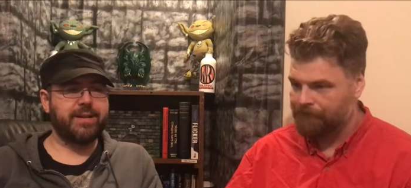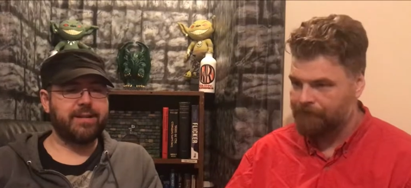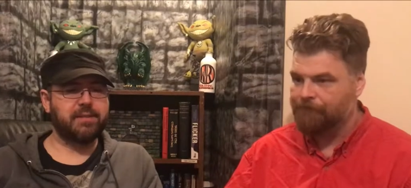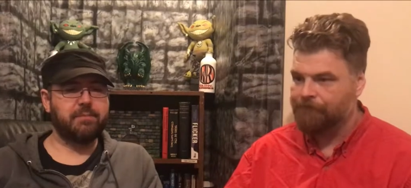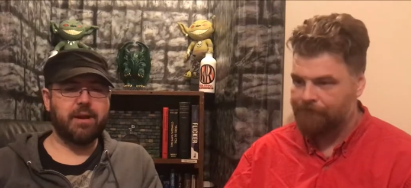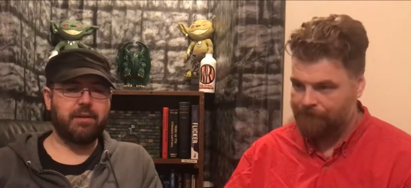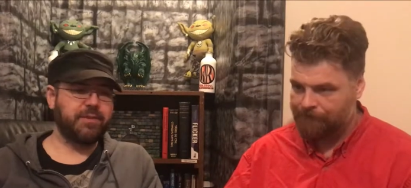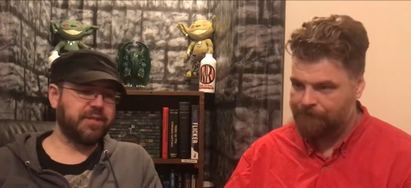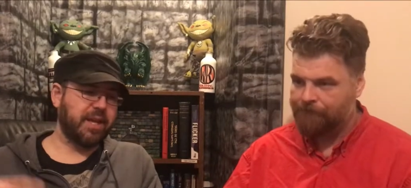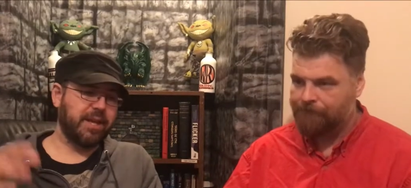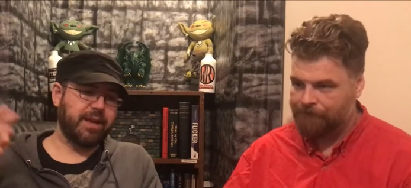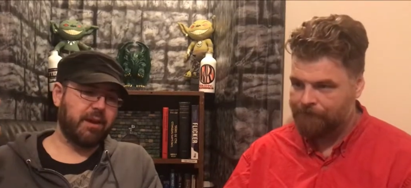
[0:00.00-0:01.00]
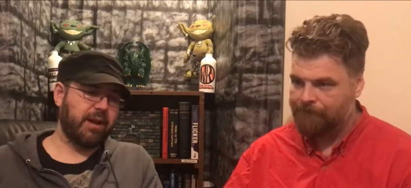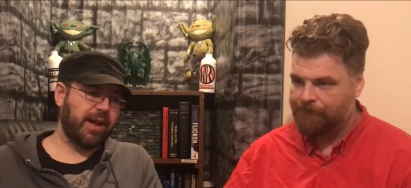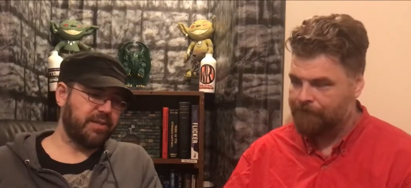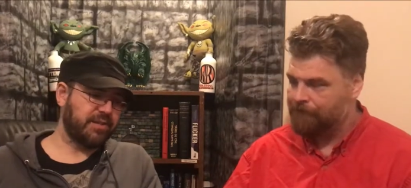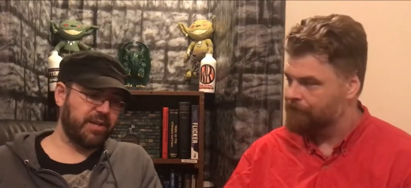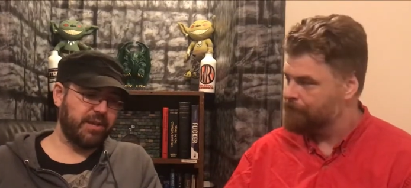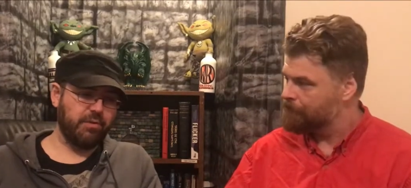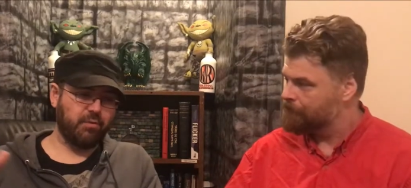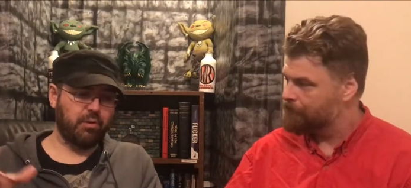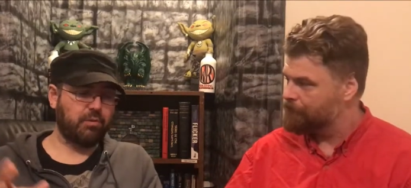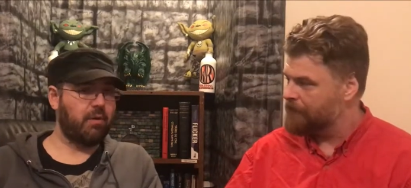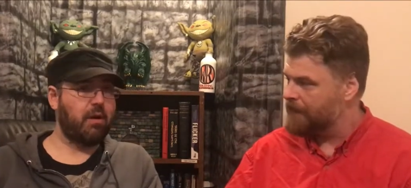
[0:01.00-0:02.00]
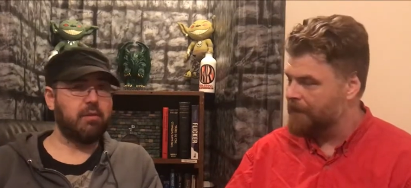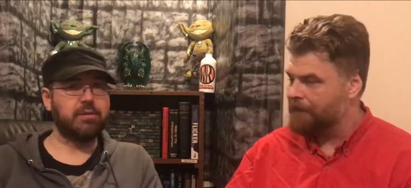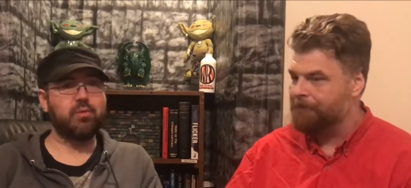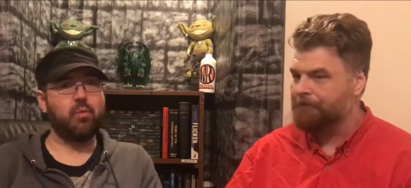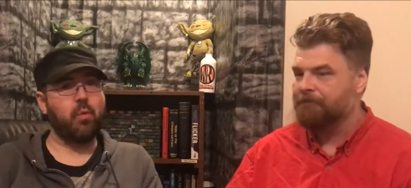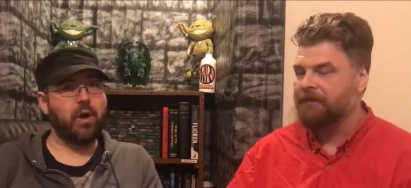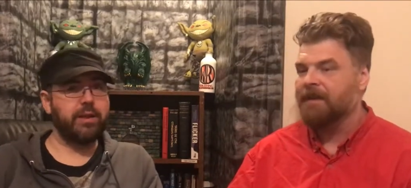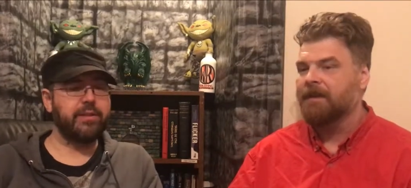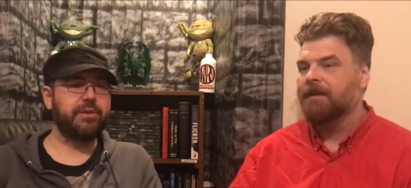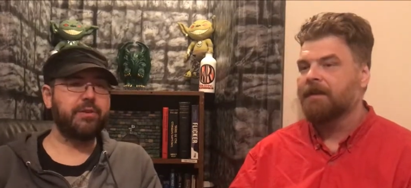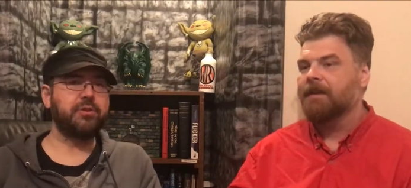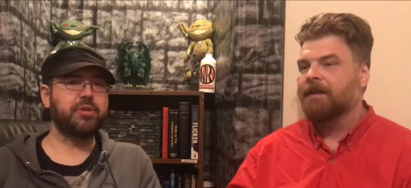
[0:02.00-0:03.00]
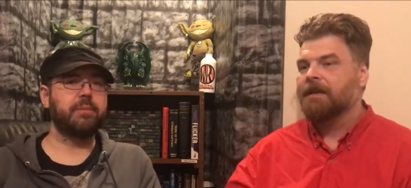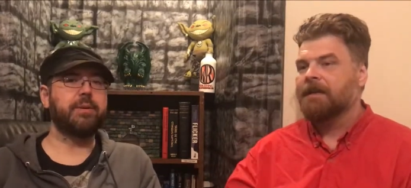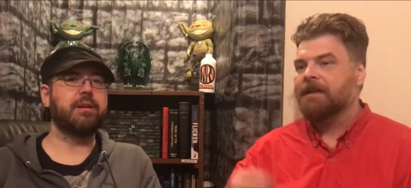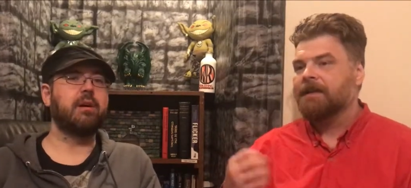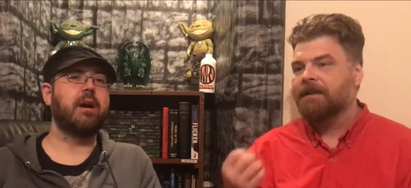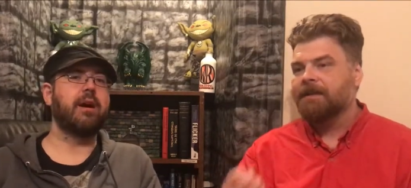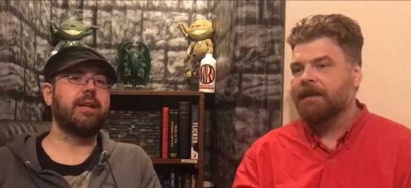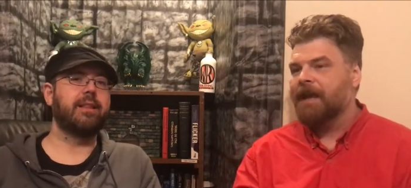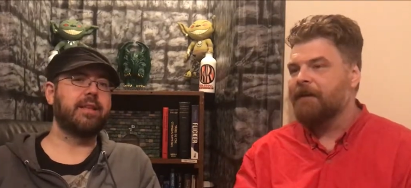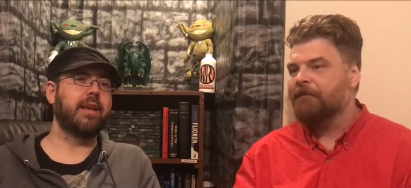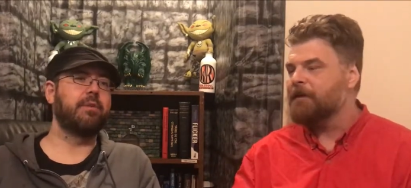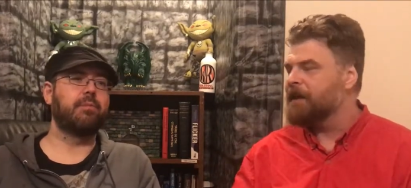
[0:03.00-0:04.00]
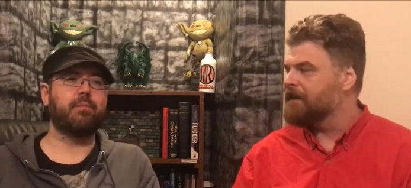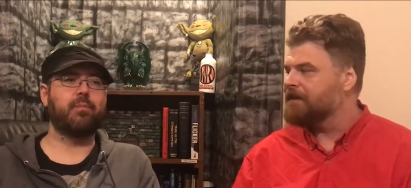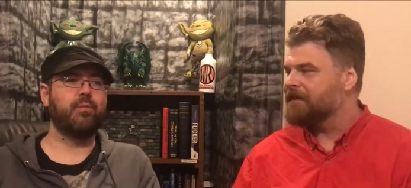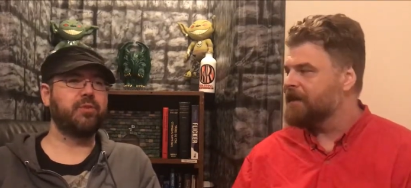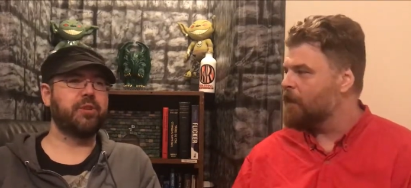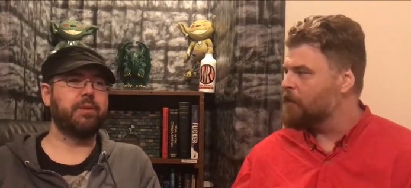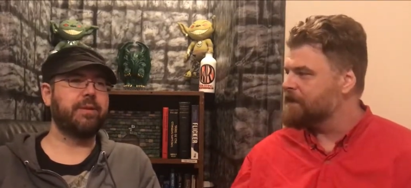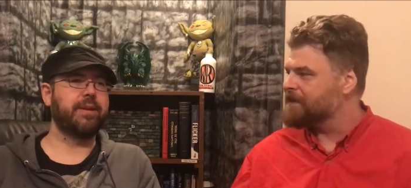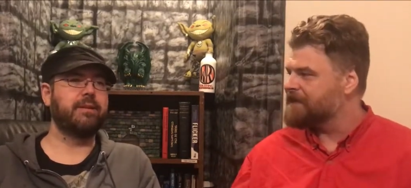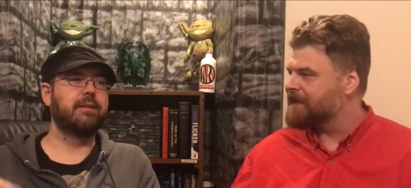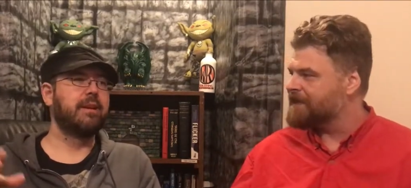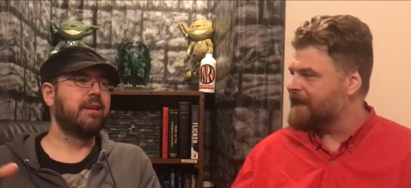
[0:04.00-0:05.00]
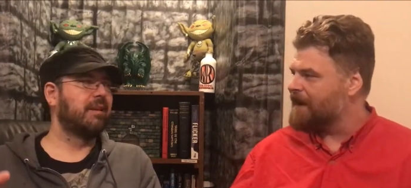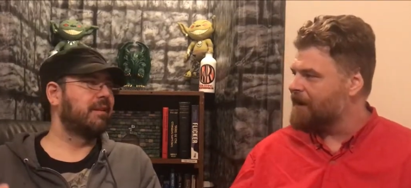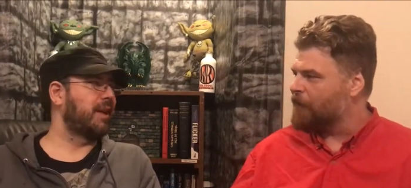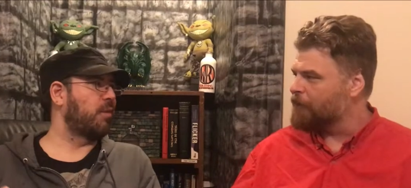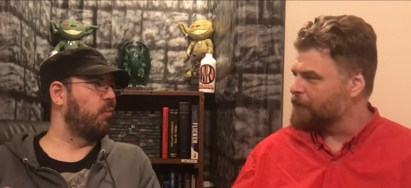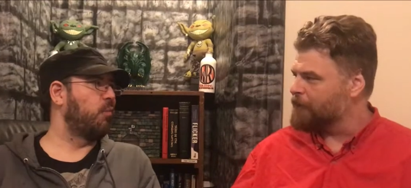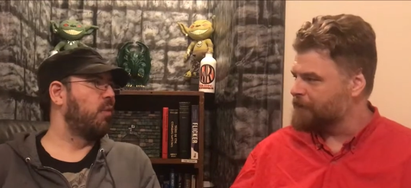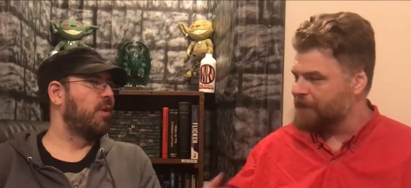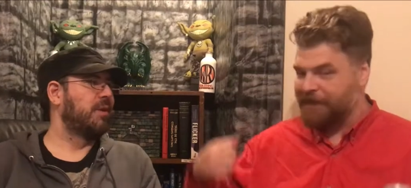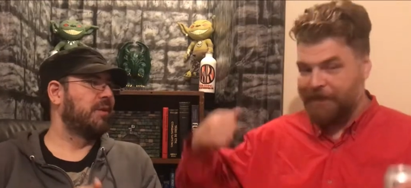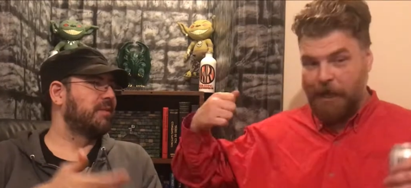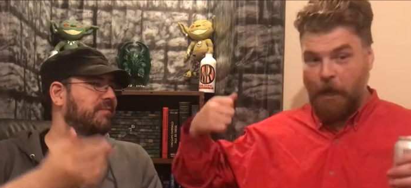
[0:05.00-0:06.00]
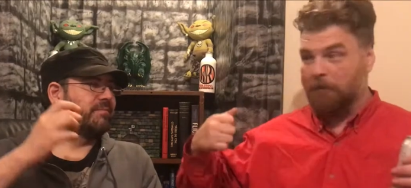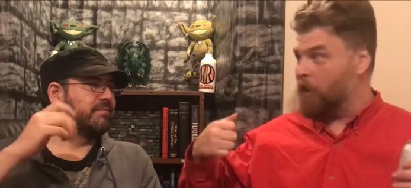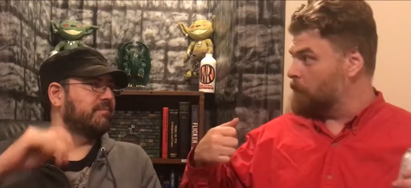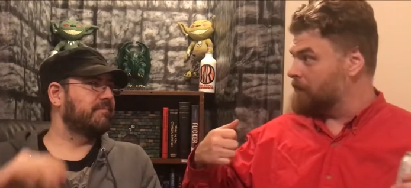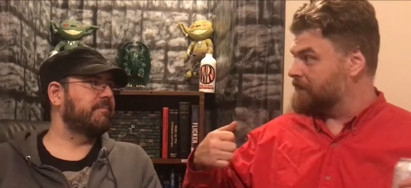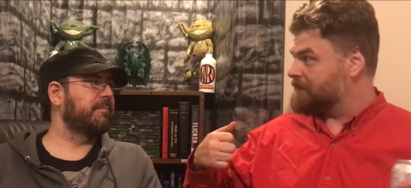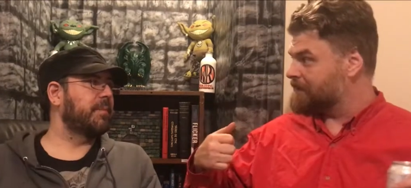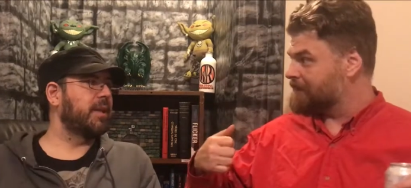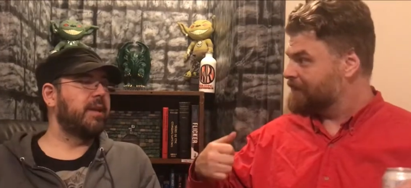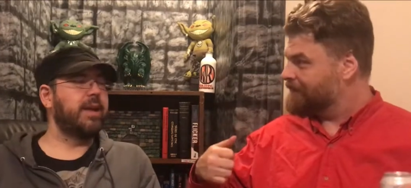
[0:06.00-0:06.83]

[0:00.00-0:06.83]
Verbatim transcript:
Speaker 1: fine. It doesn't matter if you take out Ice-T or Rollins. Yeah. One of the two should have been gone, and every, the other they always get that every a, yell moment.